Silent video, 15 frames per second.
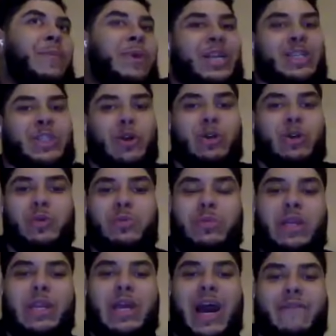with the social
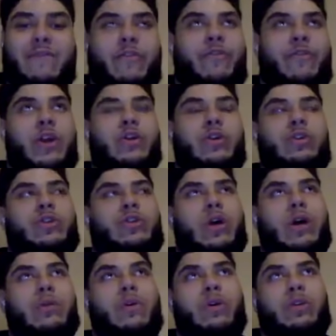media, having fun on
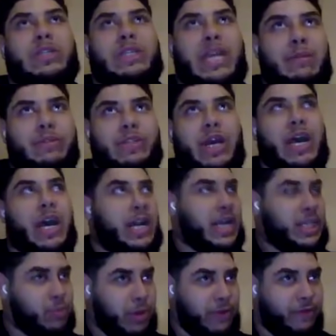Snapchat. And
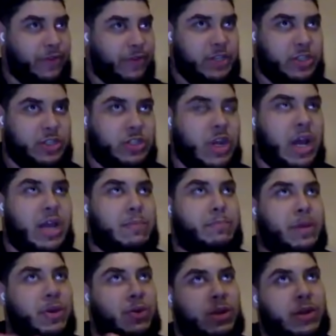that's where things just started
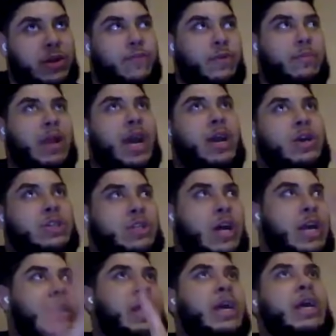building from there. I
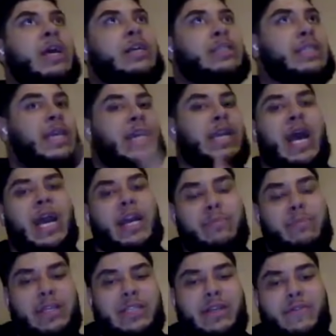started seeing that I could
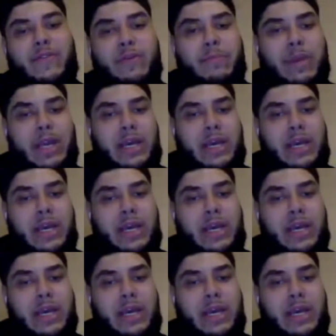be something bigger